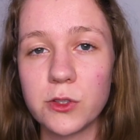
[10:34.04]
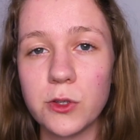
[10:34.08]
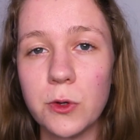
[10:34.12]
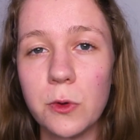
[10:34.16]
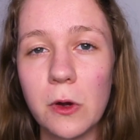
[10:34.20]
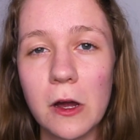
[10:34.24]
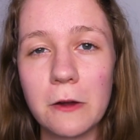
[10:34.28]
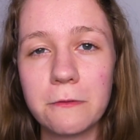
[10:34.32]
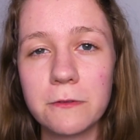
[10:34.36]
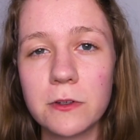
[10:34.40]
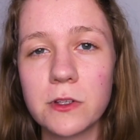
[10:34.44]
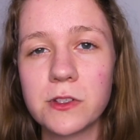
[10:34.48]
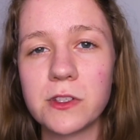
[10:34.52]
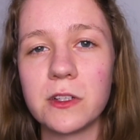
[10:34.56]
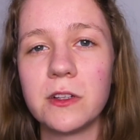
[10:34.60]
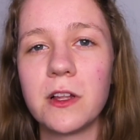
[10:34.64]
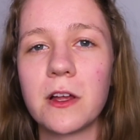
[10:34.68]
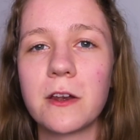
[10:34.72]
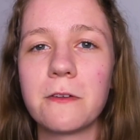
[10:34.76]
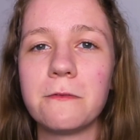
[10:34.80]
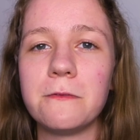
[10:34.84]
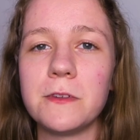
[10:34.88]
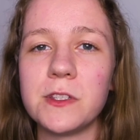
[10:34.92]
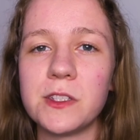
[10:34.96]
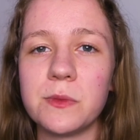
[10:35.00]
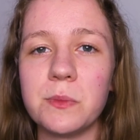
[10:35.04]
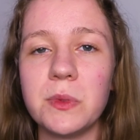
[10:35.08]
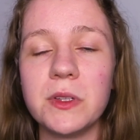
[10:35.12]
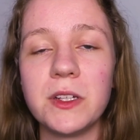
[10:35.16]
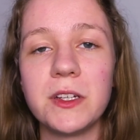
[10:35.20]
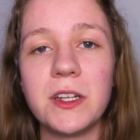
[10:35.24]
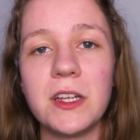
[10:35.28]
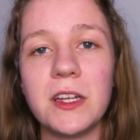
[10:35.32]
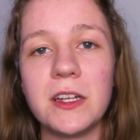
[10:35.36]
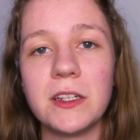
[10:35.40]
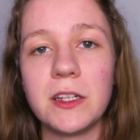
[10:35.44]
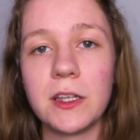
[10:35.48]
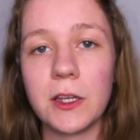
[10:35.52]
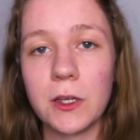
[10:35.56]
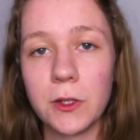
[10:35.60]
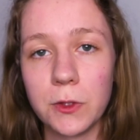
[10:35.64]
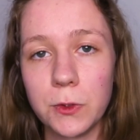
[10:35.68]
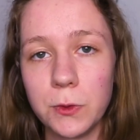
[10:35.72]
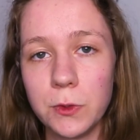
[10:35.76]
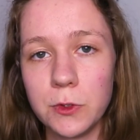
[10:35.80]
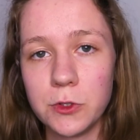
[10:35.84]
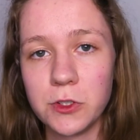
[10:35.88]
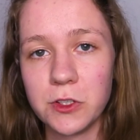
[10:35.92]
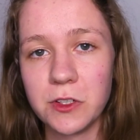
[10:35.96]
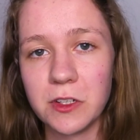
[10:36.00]
show offers a lot of visibility and
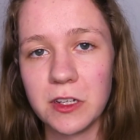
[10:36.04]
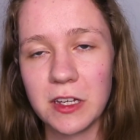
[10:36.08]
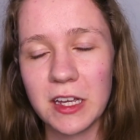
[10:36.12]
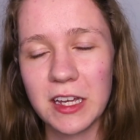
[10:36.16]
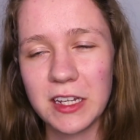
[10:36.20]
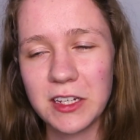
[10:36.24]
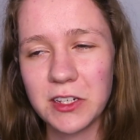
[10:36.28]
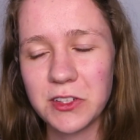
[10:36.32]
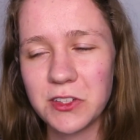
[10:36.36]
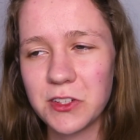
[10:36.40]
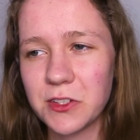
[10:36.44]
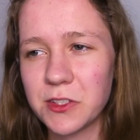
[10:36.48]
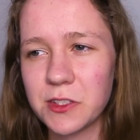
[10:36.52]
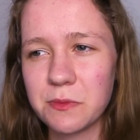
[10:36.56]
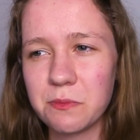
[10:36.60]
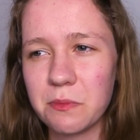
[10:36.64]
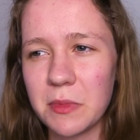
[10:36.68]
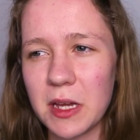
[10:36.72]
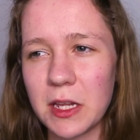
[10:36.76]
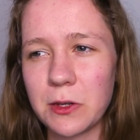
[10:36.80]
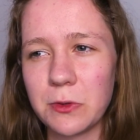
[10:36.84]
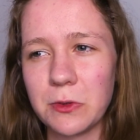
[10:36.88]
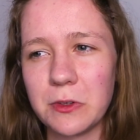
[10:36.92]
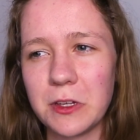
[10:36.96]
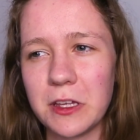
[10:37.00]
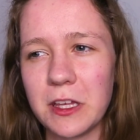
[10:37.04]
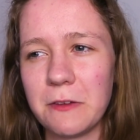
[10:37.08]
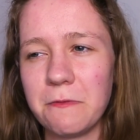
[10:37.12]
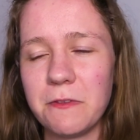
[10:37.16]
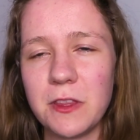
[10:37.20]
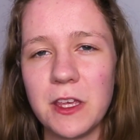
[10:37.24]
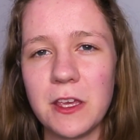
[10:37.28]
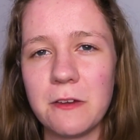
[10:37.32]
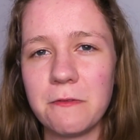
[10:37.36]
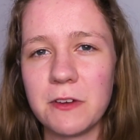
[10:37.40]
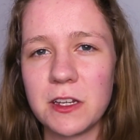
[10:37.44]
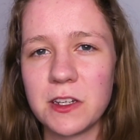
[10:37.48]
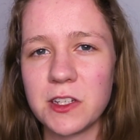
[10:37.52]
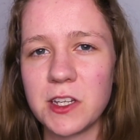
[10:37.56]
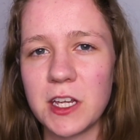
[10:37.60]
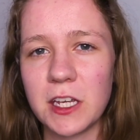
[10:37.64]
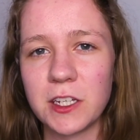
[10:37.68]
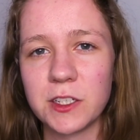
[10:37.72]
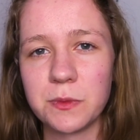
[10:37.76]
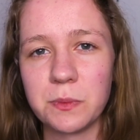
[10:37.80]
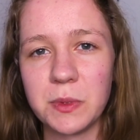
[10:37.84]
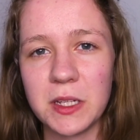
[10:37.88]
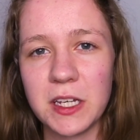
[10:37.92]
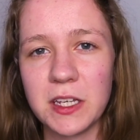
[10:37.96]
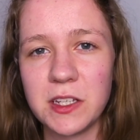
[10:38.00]
inclusion, and it doesn't matter if the event
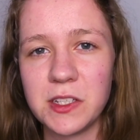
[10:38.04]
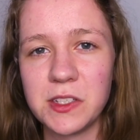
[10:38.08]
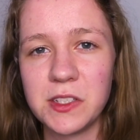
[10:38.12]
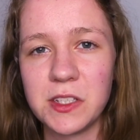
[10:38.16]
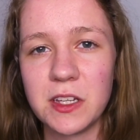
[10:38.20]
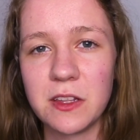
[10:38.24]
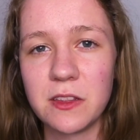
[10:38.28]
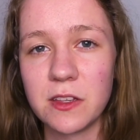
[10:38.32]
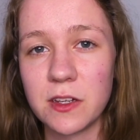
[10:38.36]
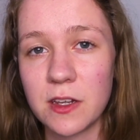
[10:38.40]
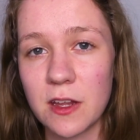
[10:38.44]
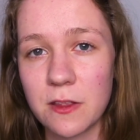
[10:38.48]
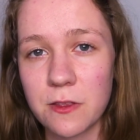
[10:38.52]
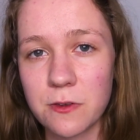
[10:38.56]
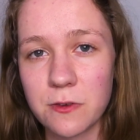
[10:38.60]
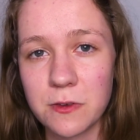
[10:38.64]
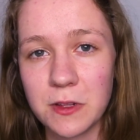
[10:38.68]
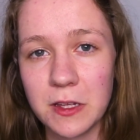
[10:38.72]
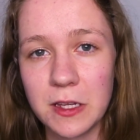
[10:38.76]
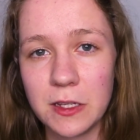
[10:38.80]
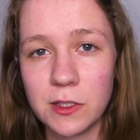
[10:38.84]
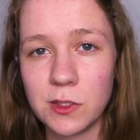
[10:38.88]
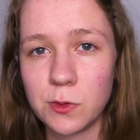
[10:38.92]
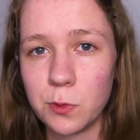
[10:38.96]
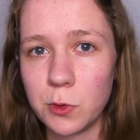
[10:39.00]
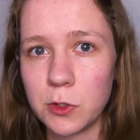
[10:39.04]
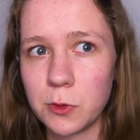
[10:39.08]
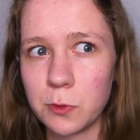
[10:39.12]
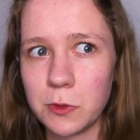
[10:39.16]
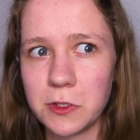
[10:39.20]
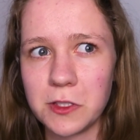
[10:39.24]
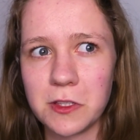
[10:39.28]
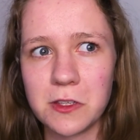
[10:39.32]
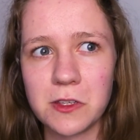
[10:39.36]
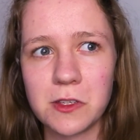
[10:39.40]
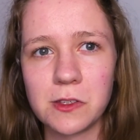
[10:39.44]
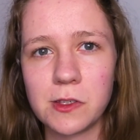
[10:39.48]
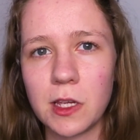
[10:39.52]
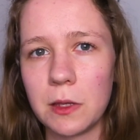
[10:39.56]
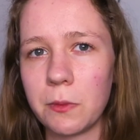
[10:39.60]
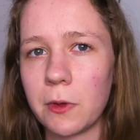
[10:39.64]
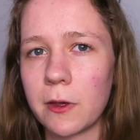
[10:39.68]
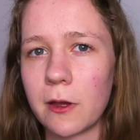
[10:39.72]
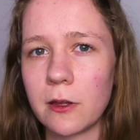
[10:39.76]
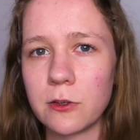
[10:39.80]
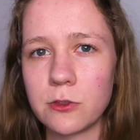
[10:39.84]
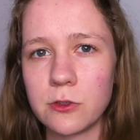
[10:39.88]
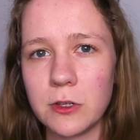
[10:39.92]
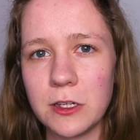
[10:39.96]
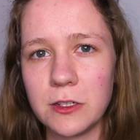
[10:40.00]
takes place in the Netherlands, which was the same
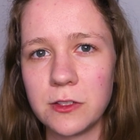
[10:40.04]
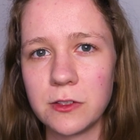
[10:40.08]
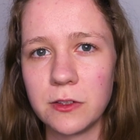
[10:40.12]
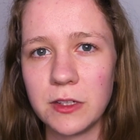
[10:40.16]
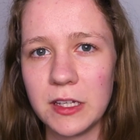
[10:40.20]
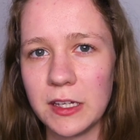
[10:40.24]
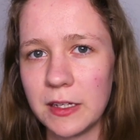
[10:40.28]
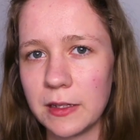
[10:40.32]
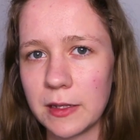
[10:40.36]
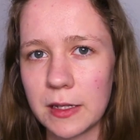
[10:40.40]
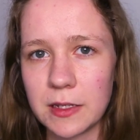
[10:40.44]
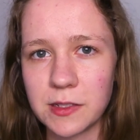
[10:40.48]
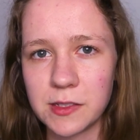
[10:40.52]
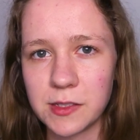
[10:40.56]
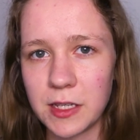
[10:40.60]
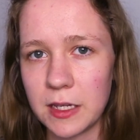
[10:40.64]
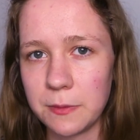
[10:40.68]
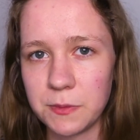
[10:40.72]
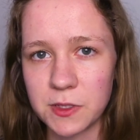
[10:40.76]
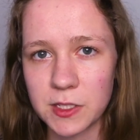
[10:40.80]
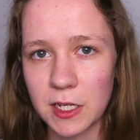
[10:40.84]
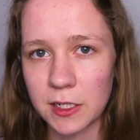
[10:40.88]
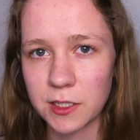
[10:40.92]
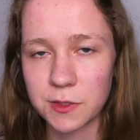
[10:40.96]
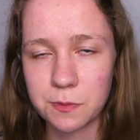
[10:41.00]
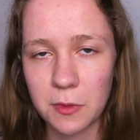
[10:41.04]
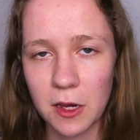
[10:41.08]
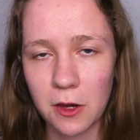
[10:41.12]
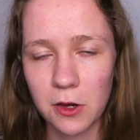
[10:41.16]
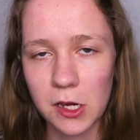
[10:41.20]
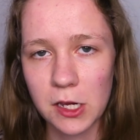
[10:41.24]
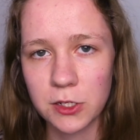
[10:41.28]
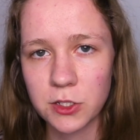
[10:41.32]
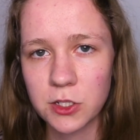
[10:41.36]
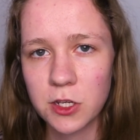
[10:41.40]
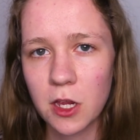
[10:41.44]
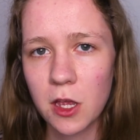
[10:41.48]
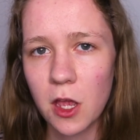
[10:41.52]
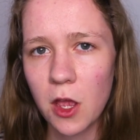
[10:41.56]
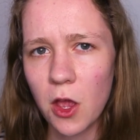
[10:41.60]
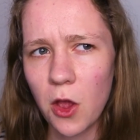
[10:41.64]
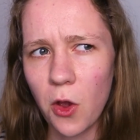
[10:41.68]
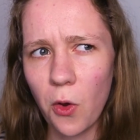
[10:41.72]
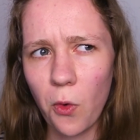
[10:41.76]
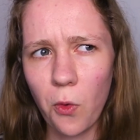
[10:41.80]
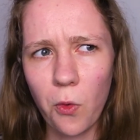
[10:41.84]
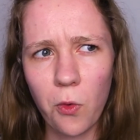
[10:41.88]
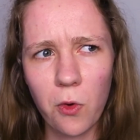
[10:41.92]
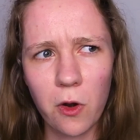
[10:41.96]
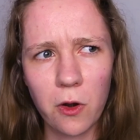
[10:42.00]
country to legalize same-sex marriage,
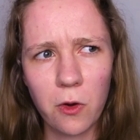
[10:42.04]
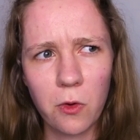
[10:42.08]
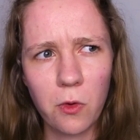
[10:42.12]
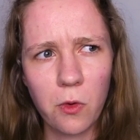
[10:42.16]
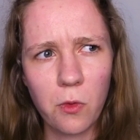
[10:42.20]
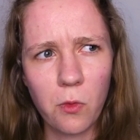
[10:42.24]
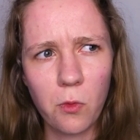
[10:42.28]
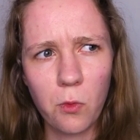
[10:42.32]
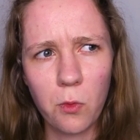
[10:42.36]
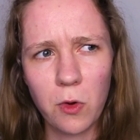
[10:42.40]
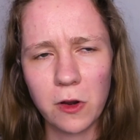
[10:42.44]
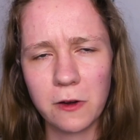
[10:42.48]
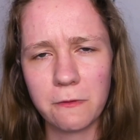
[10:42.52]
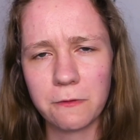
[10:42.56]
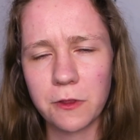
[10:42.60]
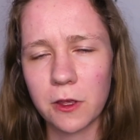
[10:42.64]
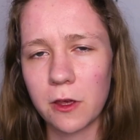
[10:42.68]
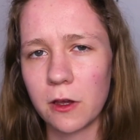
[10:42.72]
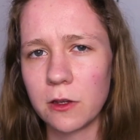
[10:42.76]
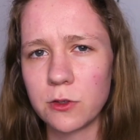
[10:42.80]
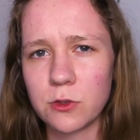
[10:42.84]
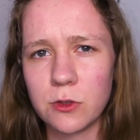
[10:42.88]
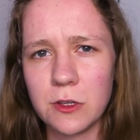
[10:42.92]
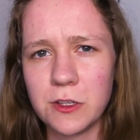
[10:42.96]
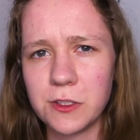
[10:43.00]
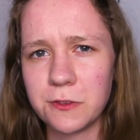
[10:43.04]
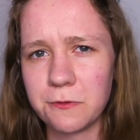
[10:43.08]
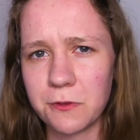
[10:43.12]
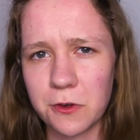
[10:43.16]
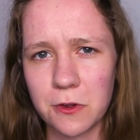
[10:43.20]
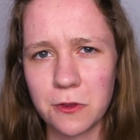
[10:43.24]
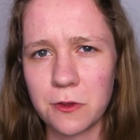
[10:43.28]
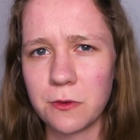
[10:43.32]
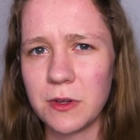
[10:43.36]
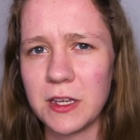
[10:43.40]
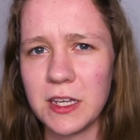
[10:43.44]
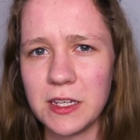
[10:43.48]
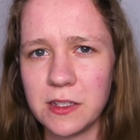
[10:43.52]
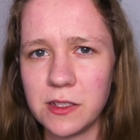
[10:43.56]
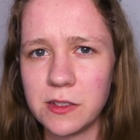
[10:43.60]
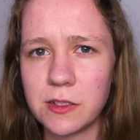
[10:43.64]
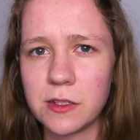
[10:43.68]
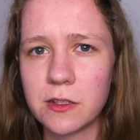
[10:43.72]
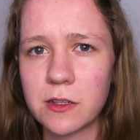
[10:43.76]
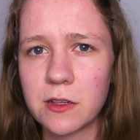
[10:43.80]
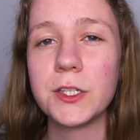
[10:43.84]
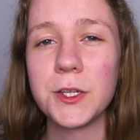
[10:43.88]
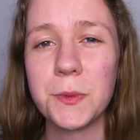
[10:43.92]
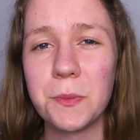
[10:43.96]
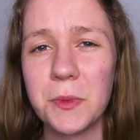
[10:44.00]
or one of the countries further
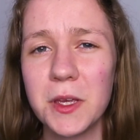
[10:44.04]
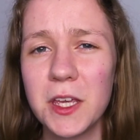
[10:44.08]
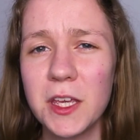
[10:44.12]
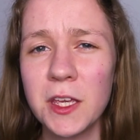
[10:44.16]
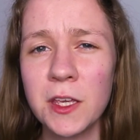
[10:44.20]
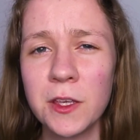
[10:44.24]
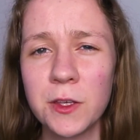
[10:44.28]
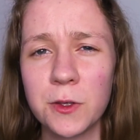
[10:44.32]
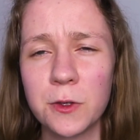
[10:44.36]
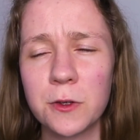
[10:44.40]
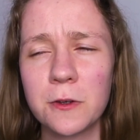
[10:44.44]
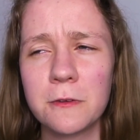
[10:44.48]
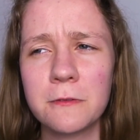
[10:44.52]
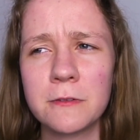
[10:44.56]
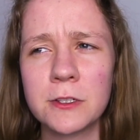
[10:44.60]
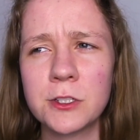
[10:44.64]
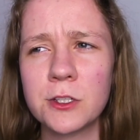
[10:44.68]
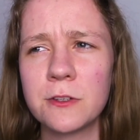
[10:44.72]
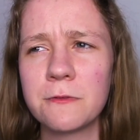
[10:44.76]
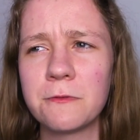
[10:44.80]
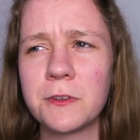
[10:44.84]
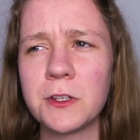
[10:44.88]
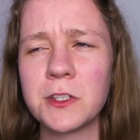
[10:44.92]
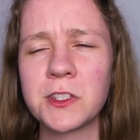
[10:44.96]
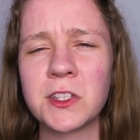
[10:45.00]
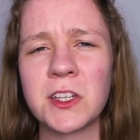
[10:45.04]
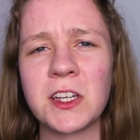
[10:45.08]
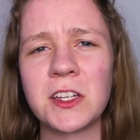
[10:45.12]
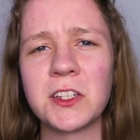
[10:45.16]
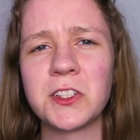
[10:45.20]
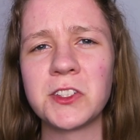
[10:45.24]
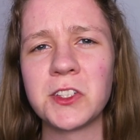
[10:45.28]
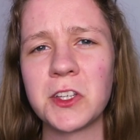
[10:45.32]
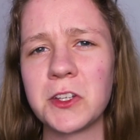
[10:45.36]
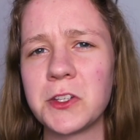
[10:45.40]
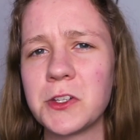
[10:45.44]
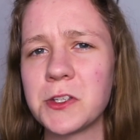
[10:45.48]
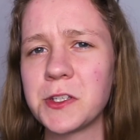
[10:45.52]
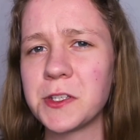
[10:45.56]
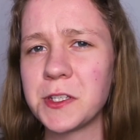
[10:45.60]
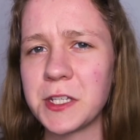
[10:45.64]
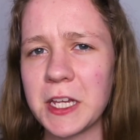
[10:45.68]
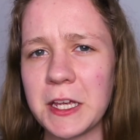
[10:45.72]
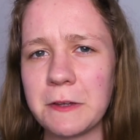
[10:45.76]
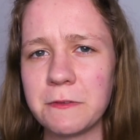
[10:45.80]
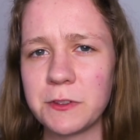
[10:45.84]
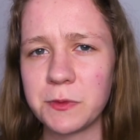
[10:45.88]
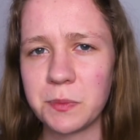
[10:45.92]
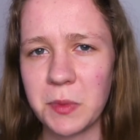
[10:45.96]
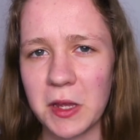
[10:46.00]
east. To me, Eurovision feels like such a
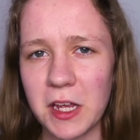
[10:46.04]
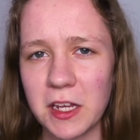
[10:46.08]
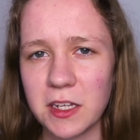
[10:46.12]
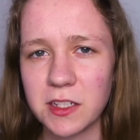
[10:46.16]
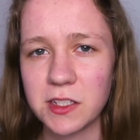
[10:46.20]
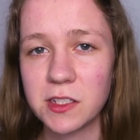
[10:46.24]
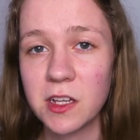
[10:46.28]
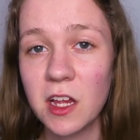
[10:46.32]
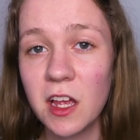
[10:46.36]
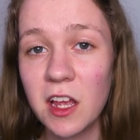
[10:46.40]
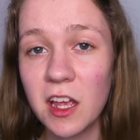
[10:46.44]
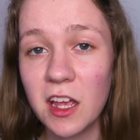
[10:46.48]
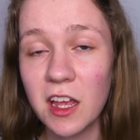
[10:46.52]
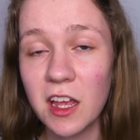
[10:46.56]
safe space,